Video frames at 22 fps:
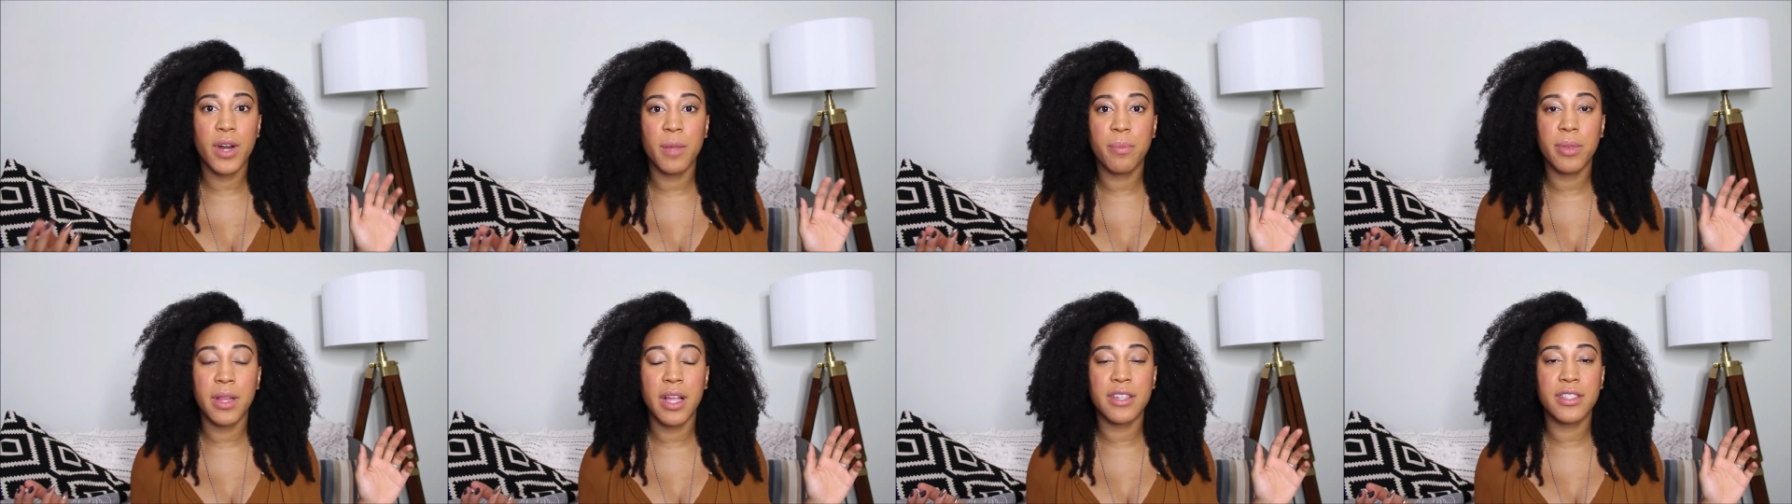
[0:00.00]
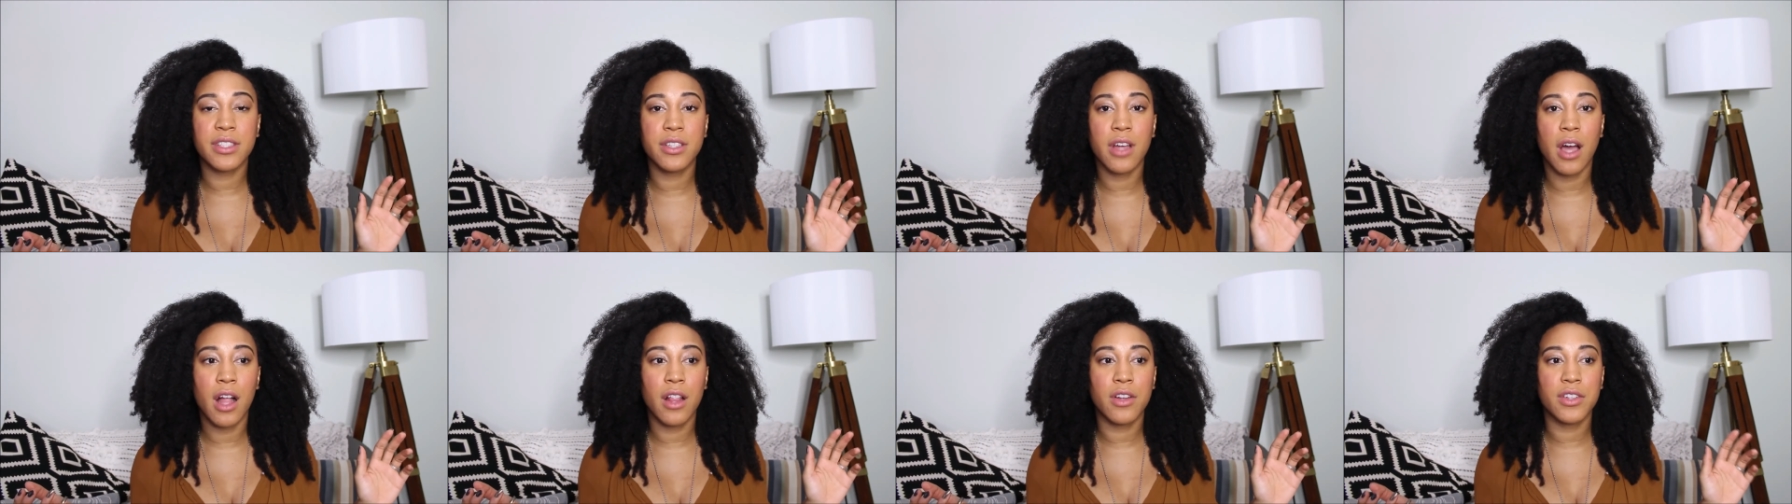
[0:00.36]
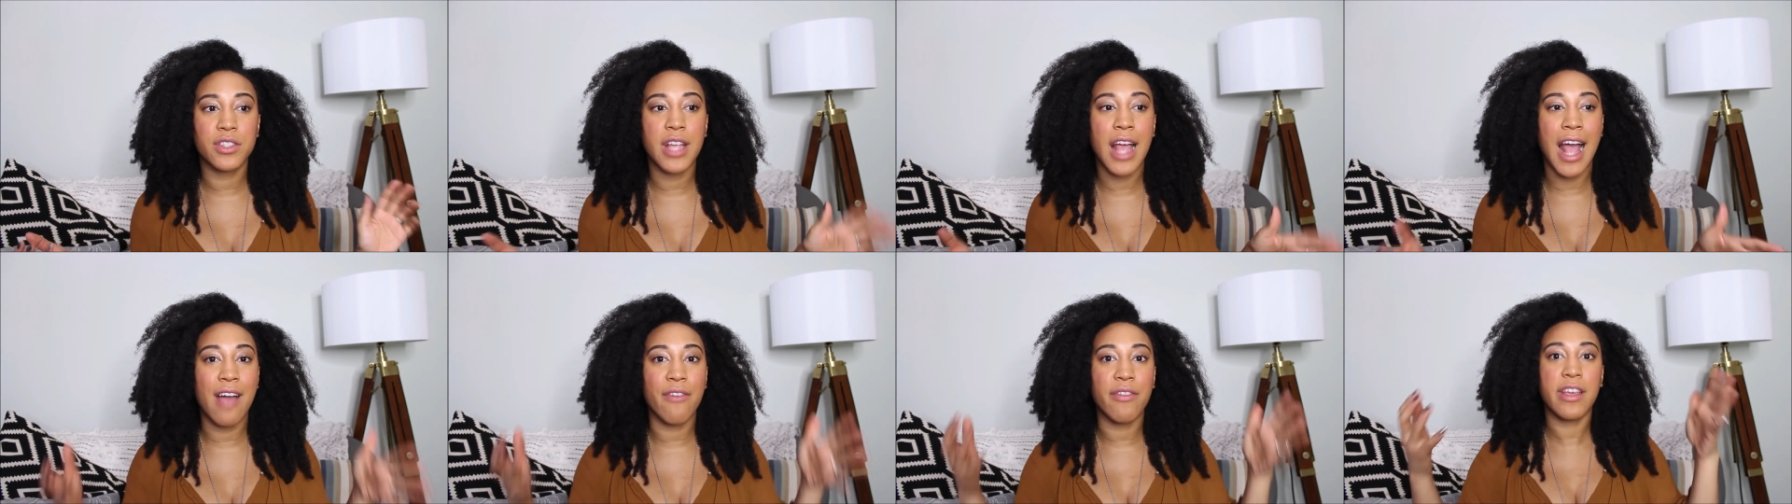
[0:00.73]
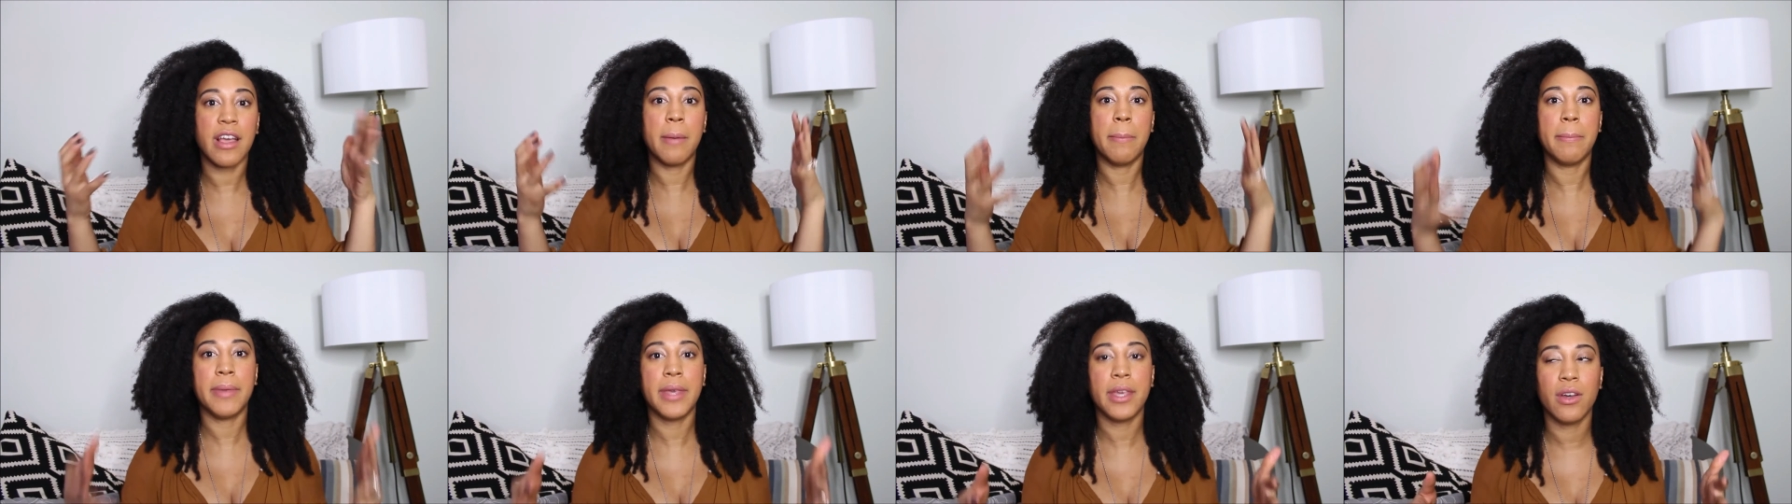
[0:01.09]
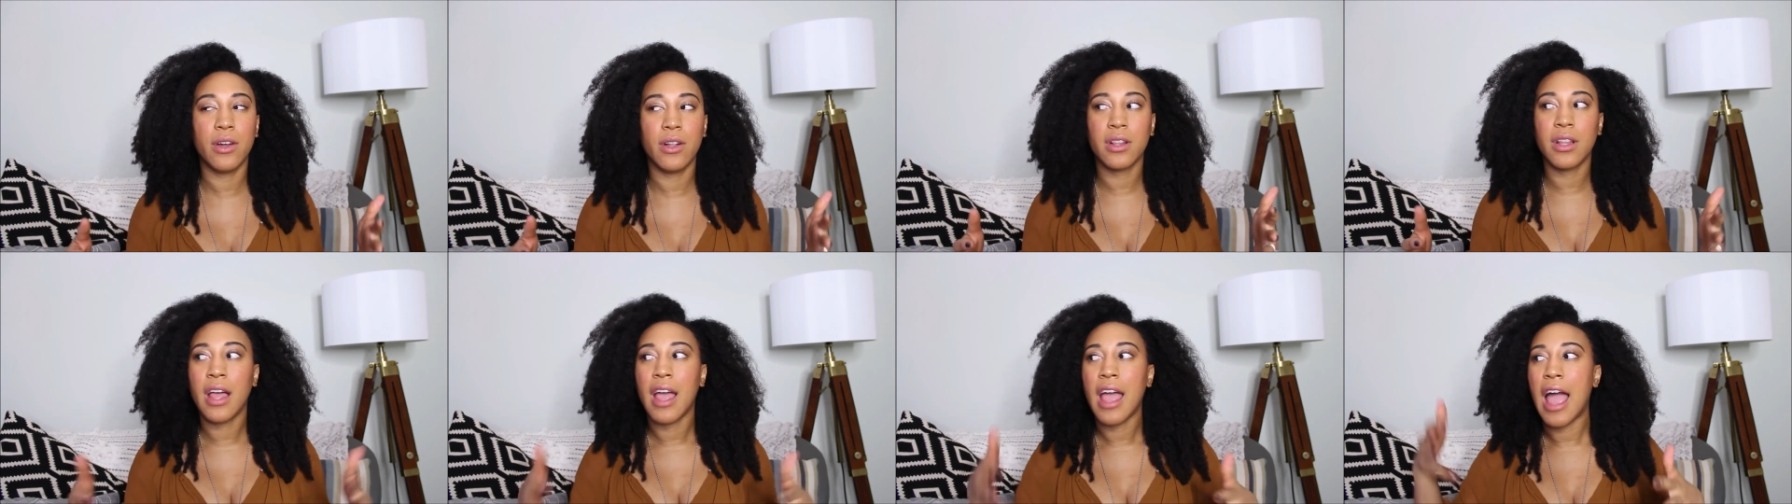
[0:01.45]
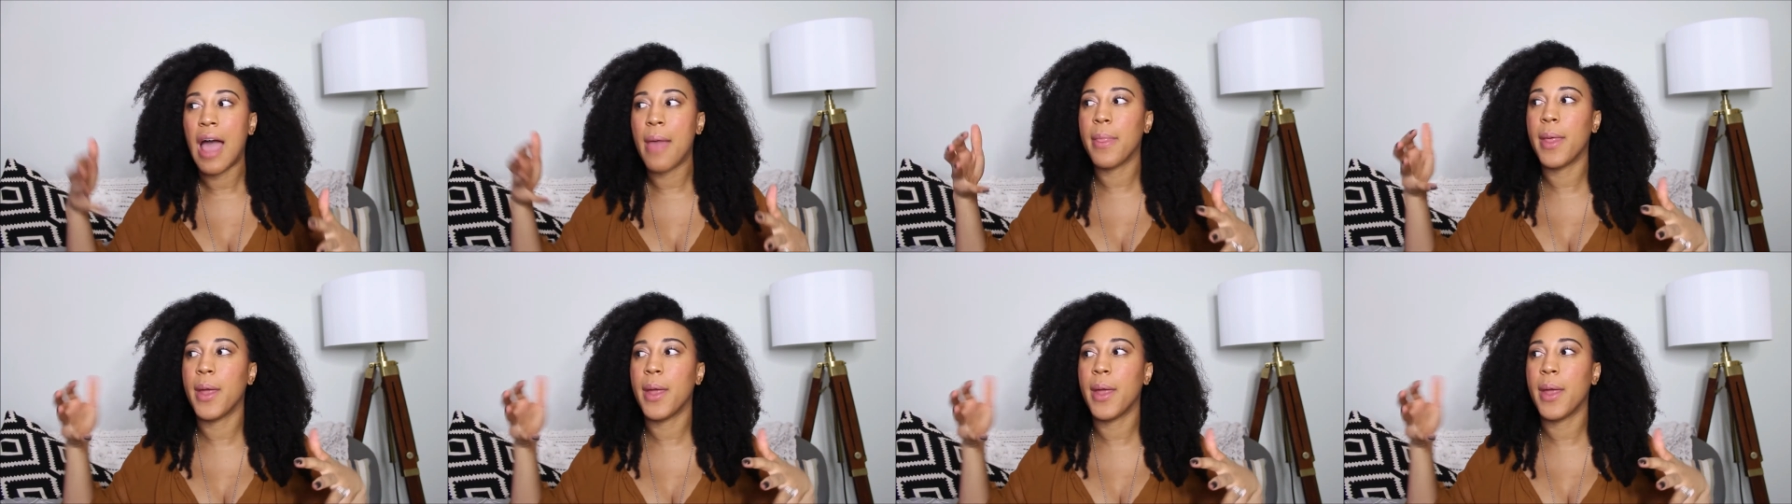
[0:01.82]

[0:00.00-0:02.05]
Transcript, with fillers: $40+ having a meal and